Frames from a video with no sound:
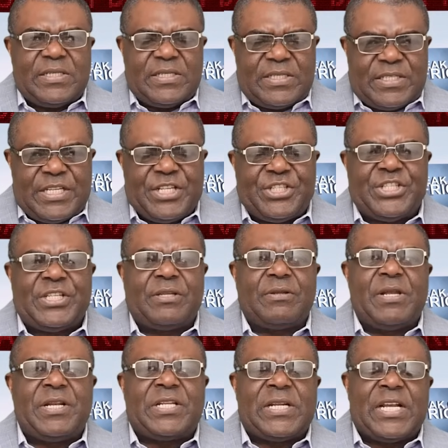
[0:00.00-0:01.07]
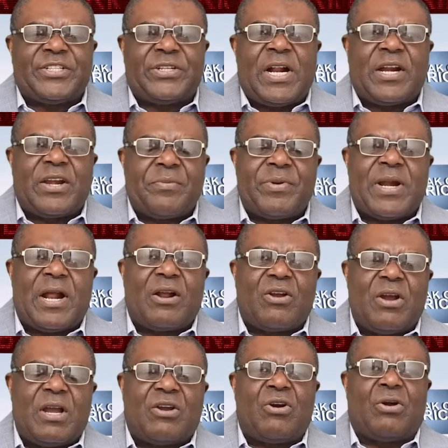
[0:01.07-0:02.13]
ICJ, International Criminal
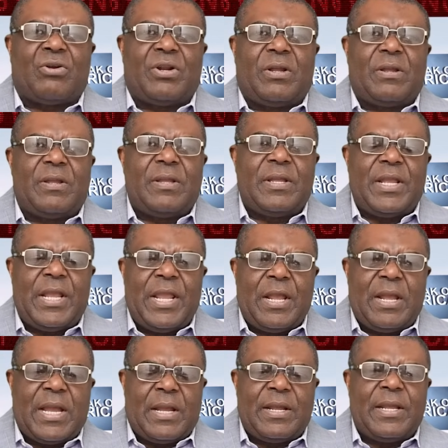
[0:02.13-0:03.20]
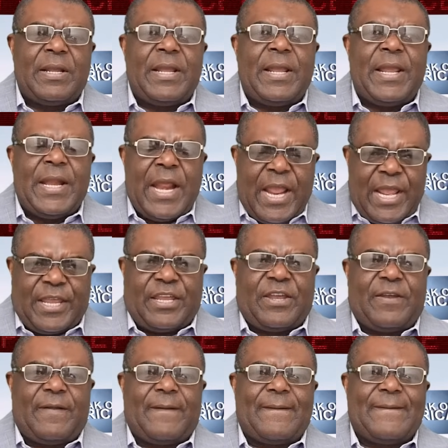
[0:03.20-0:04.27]
Court, in Hague.
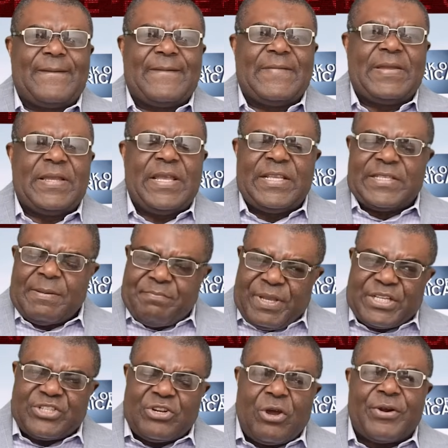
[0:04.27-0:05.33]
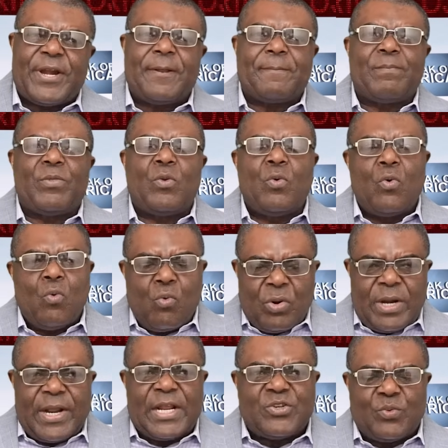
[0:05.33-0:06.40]
It's a big story.
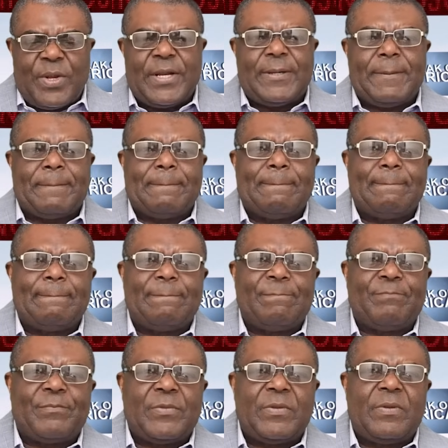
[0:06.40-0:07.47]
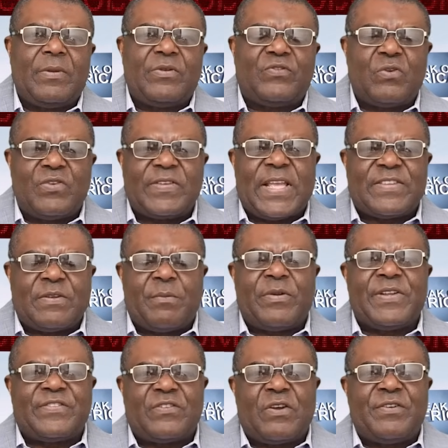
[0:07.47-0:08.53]
We're going to get to it. So those are some
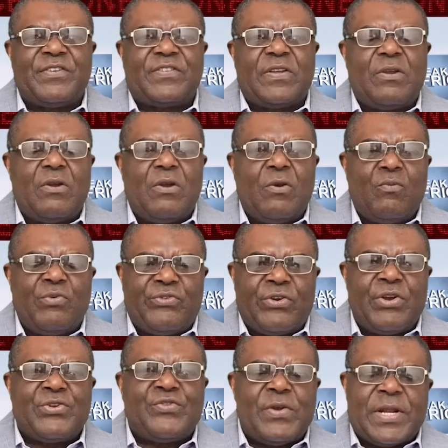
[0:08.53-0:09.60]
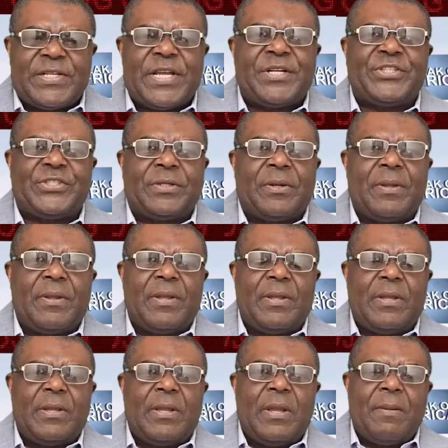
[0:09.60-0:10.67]
of the stories we're drawing to your attention.
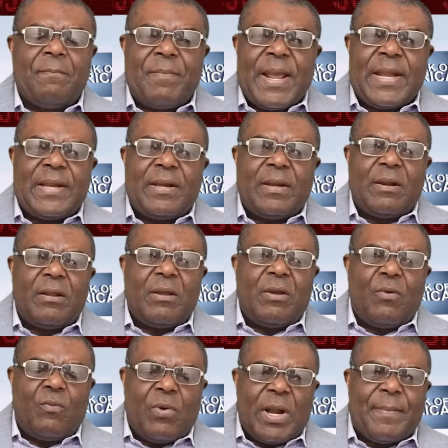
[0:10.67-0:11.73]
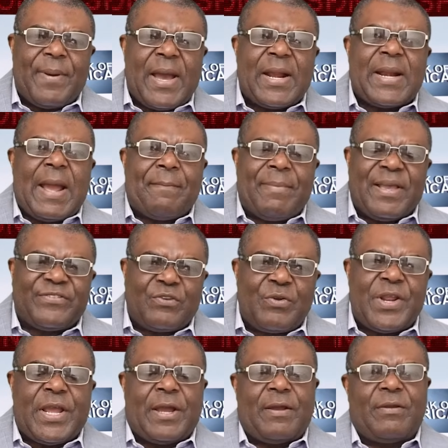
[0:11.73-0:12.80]
But what about
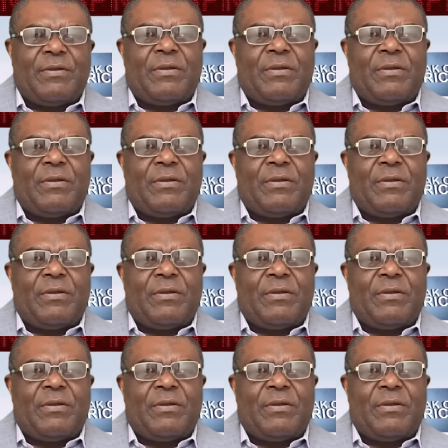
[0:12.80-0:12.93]
Ambazonia?